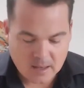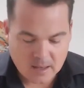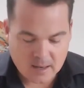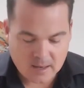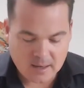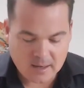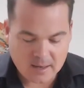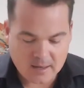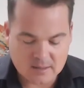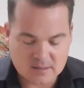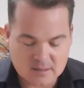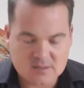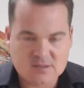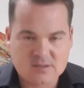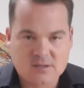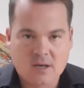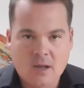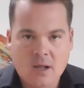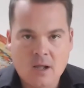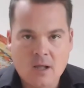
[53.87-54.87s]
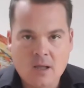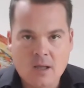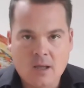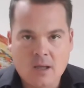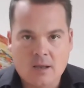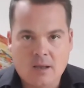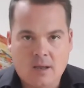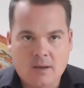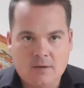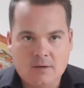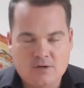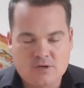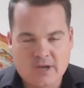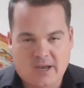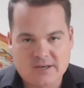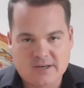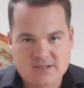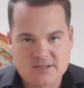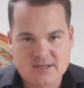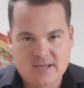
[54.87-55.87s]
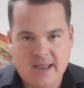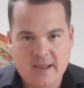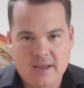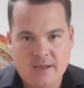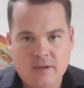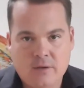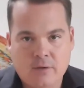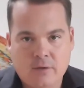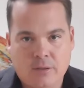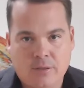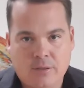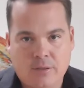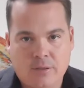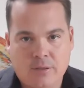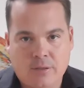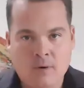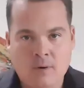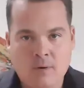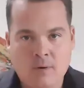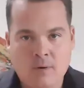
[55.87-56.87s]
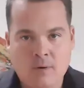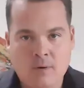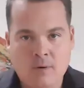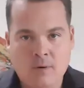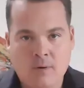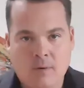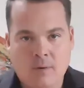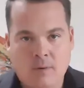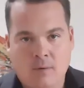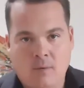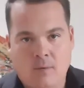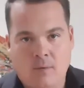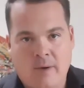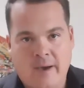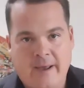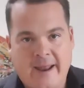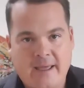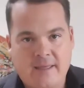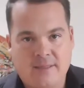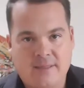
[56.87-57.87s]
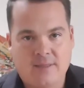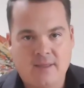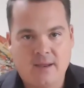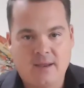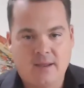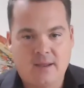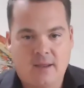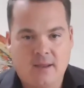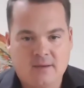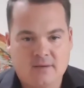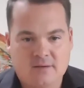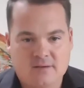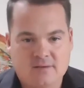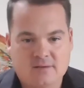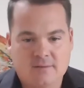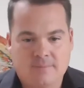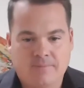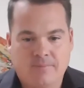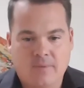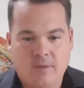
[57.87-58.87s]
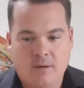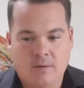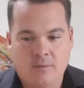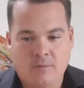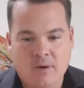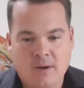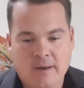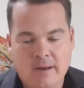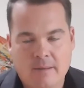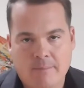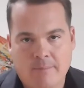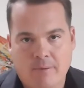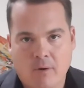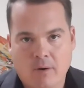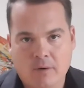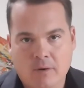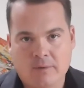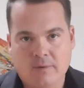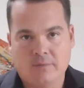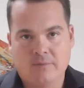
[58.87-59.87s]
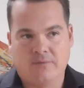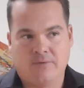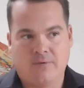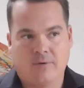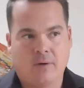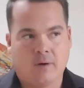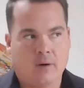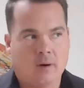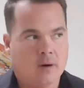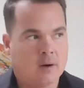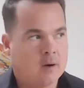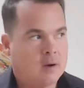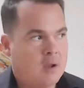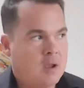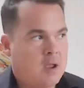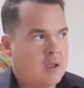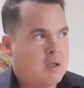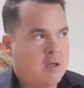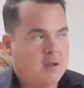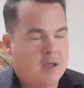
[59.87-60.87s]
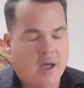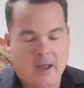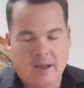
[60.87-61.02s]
is just take you through what I think is really important for a